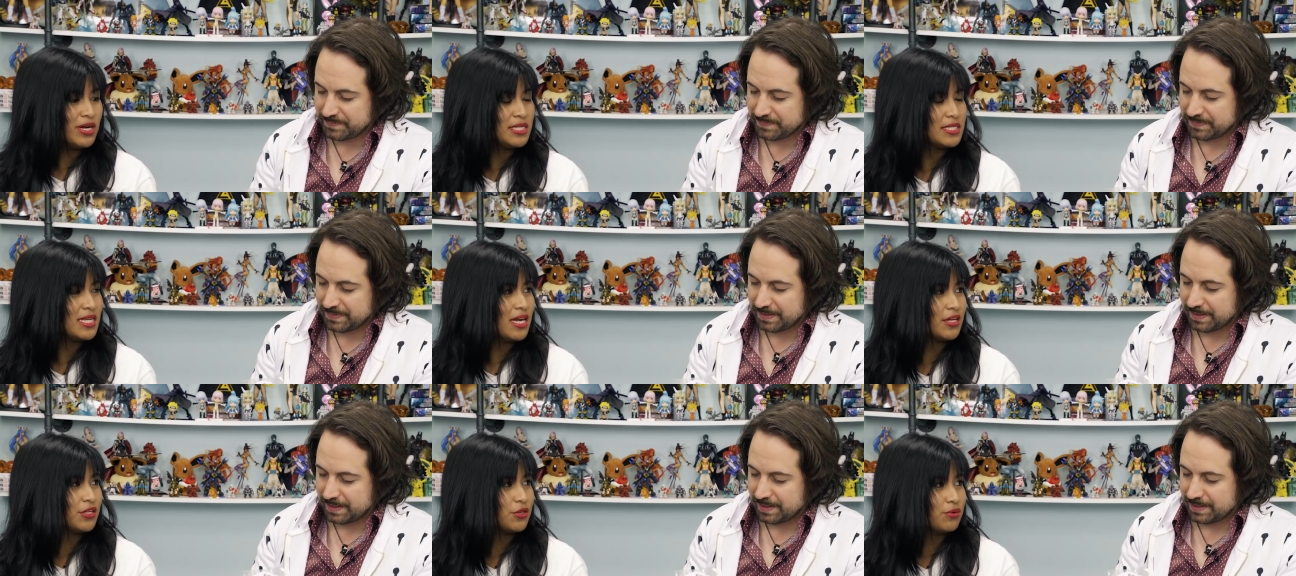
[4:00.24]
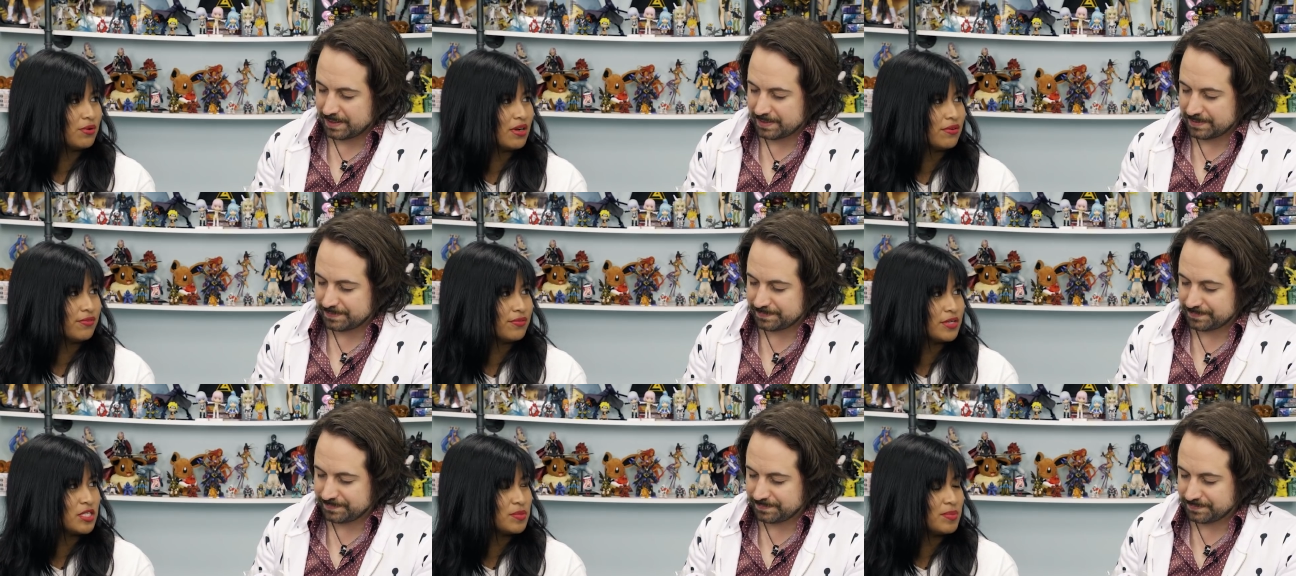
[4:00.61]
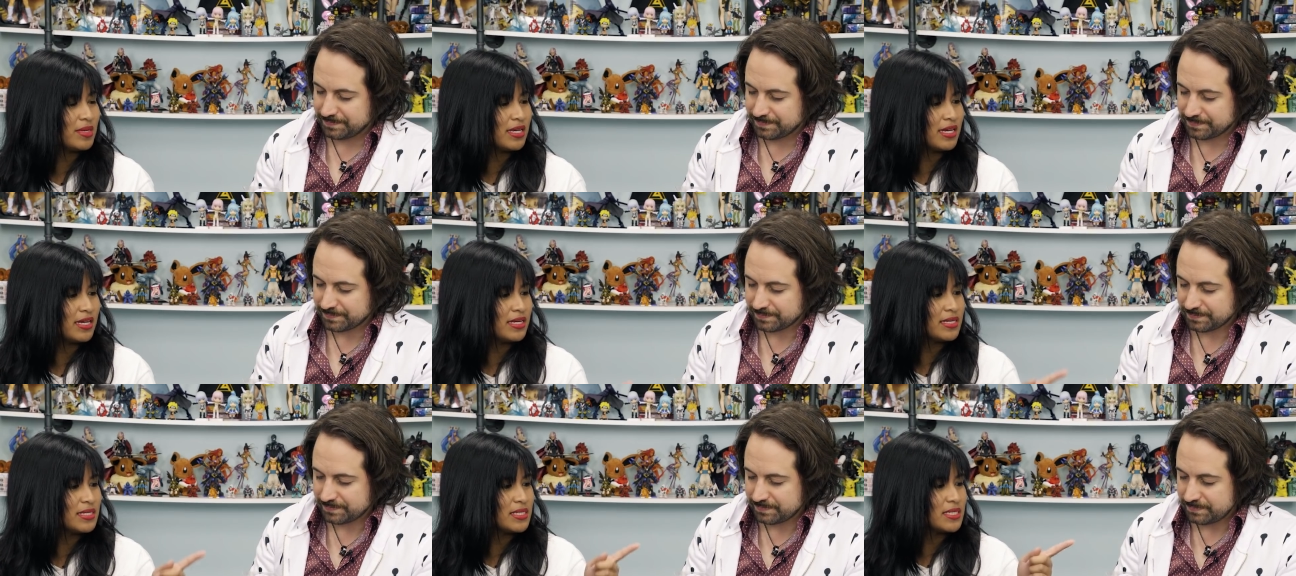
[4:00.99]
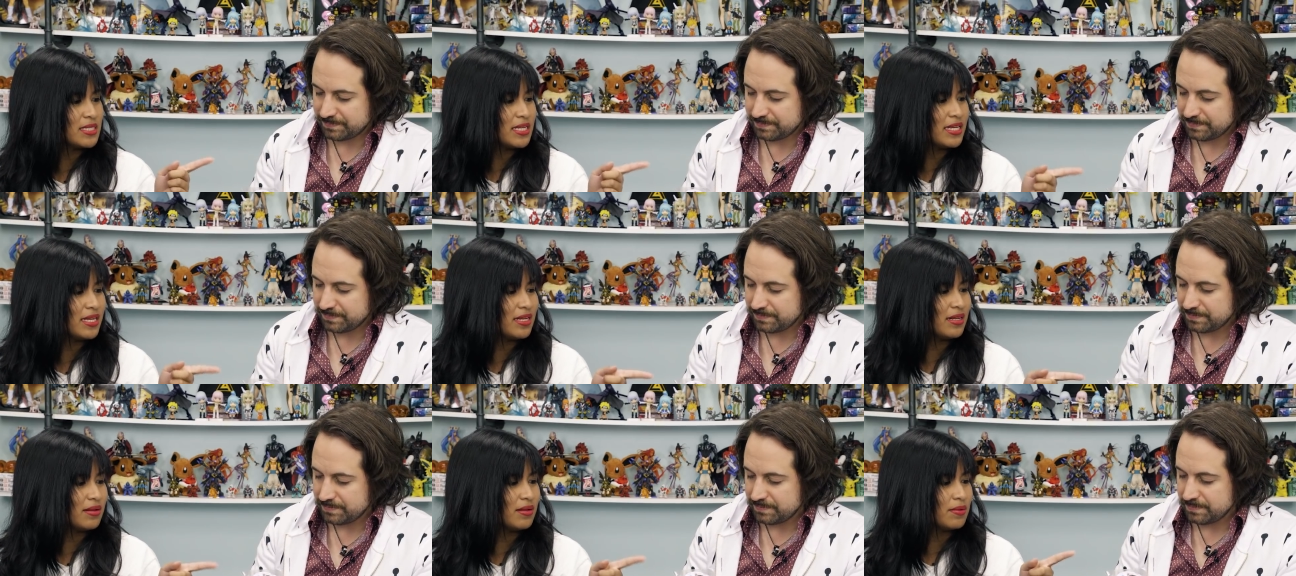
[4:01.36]
Speaker 1: voice actor reference because
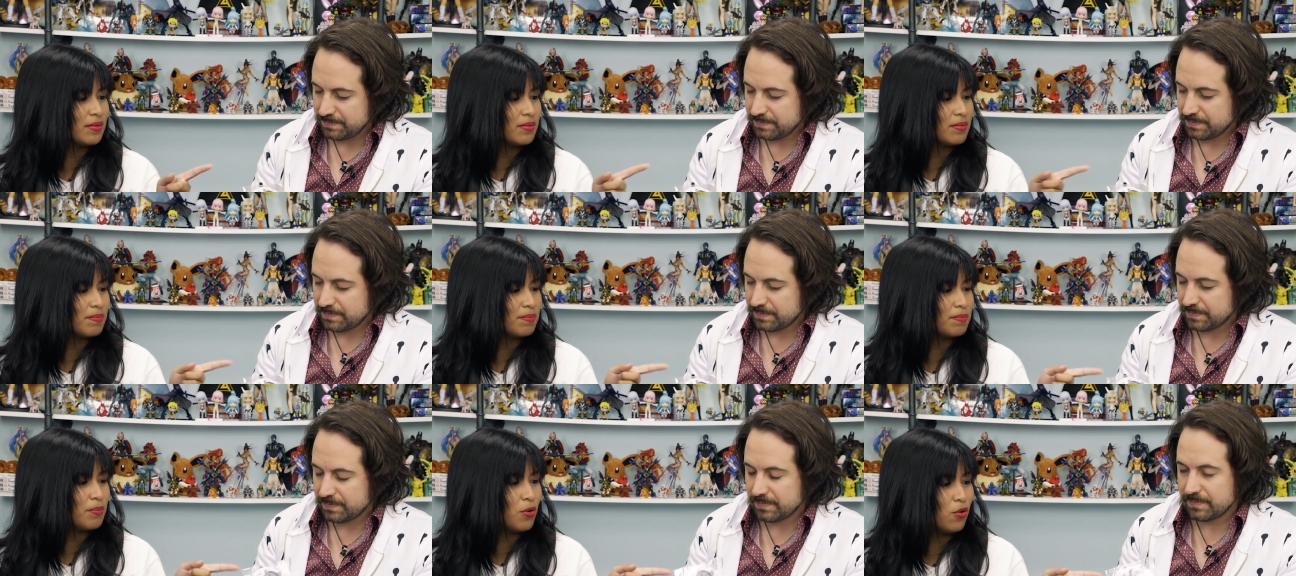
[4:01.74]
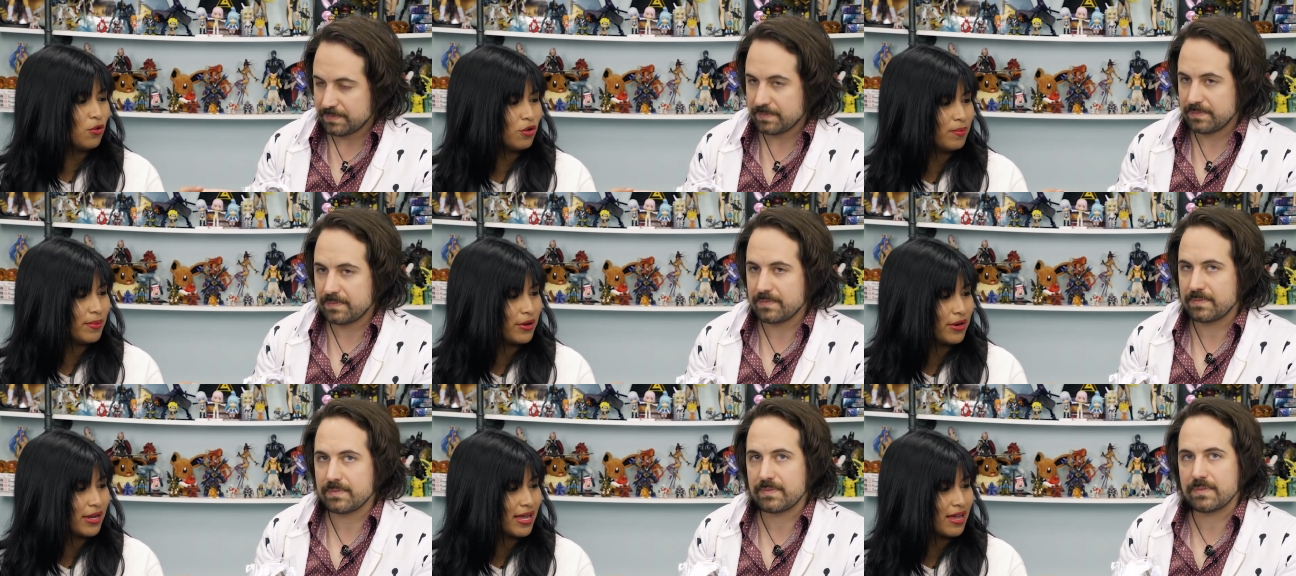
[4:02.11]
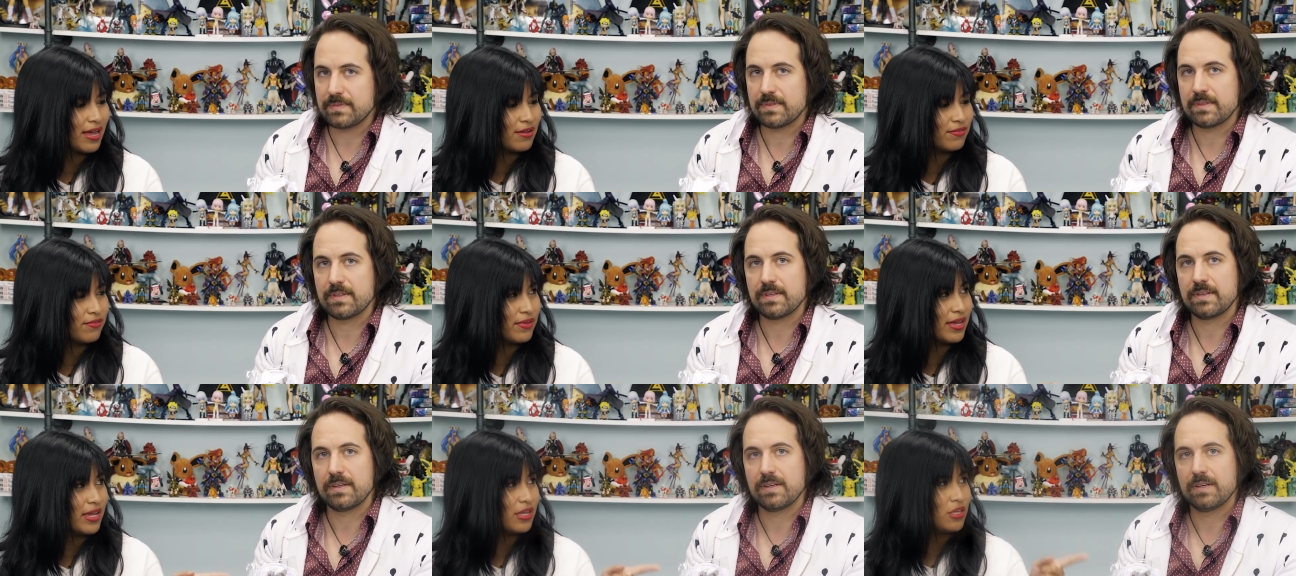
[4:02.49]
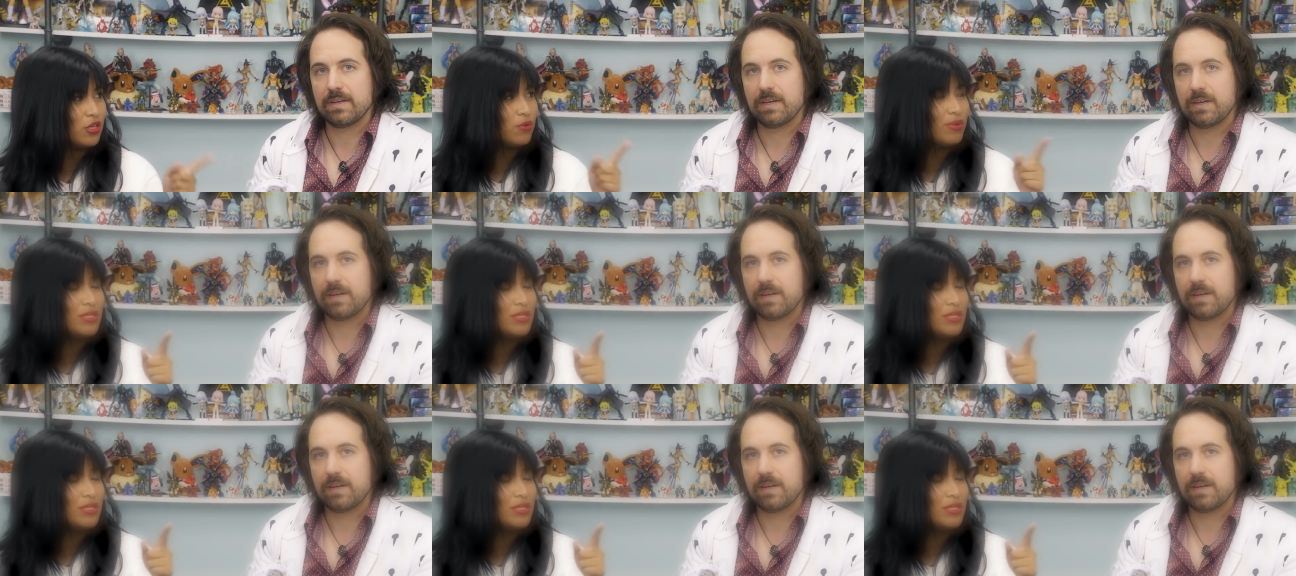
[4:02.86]
in Polar Bear Cafe,